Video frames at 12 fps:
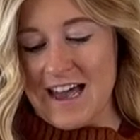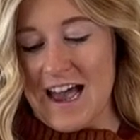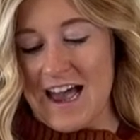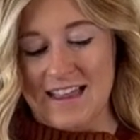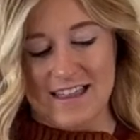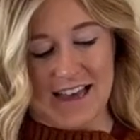
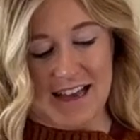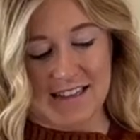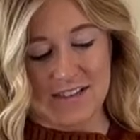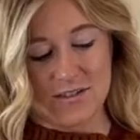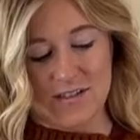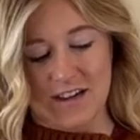And then,
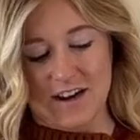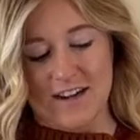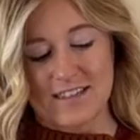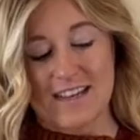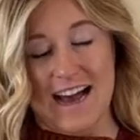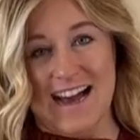so here are
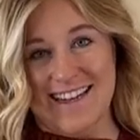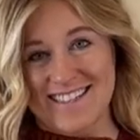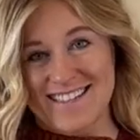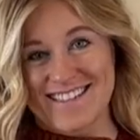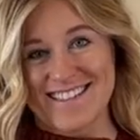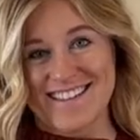his eyes.
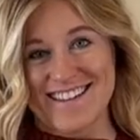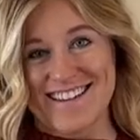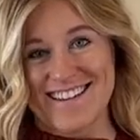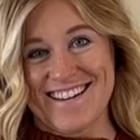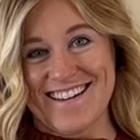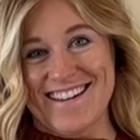
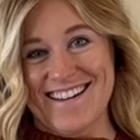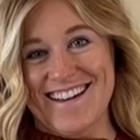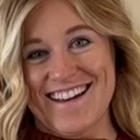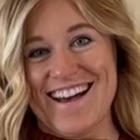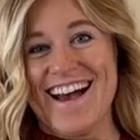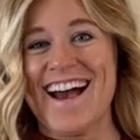
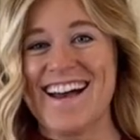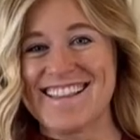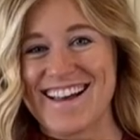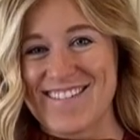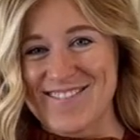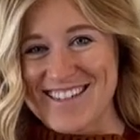And
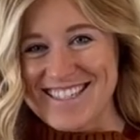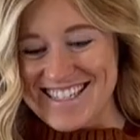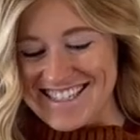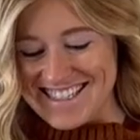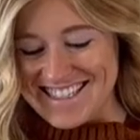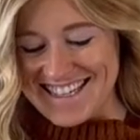then we are
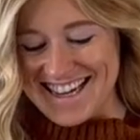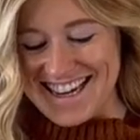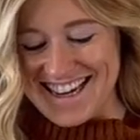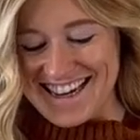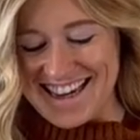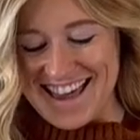gonna
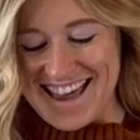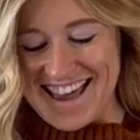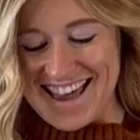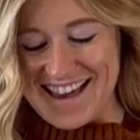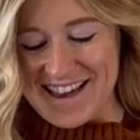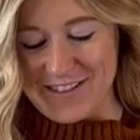take
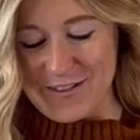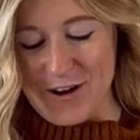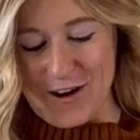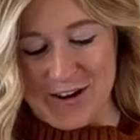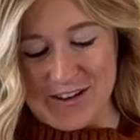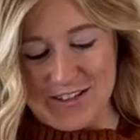a
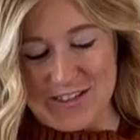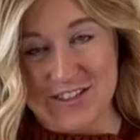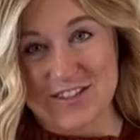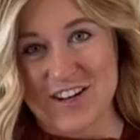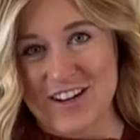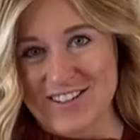large
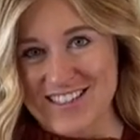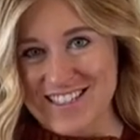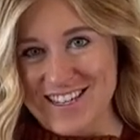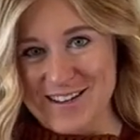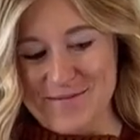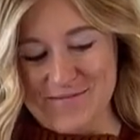chocolate
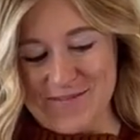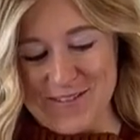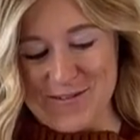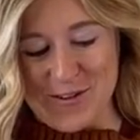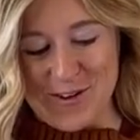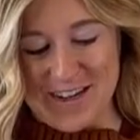chip
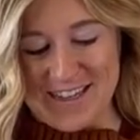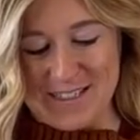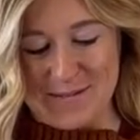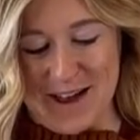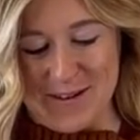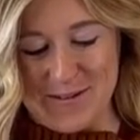for his
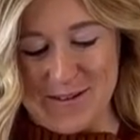mouth.